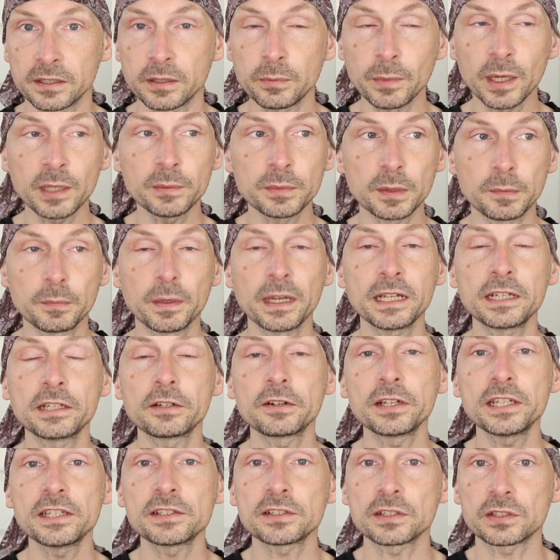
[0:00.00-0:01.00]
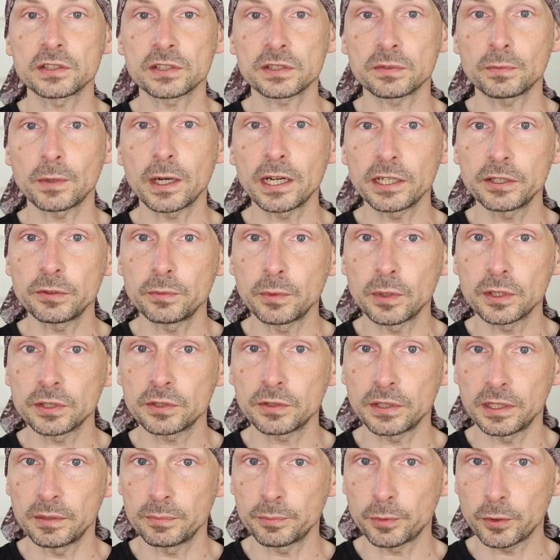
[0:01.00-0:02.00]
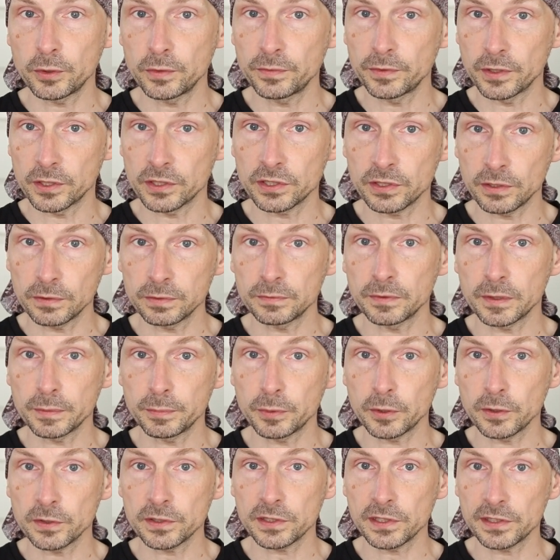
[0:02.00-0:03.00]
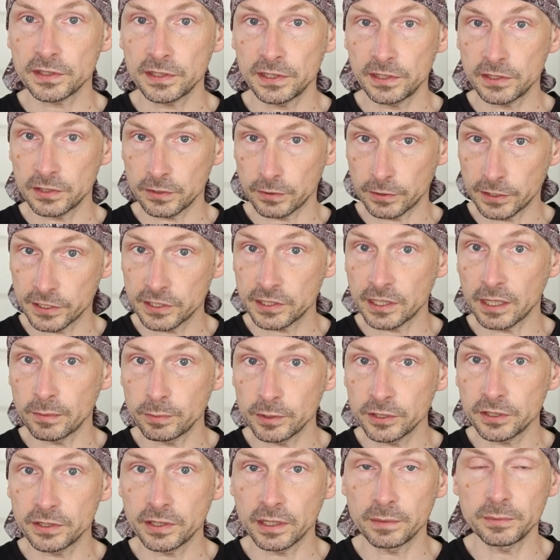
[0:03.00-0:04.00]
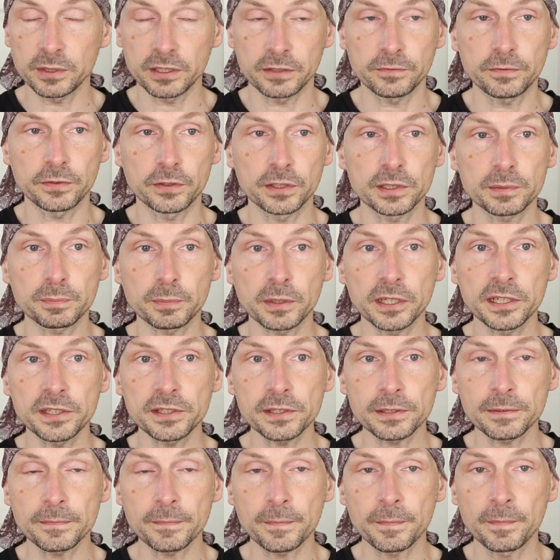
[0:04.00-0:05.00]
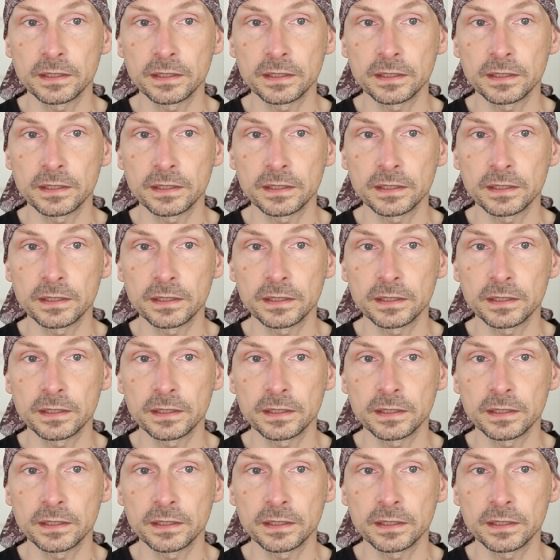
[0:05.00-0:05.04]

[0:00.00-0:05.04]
There might be many reasons why you want to improve your software processes or establish them in the first place.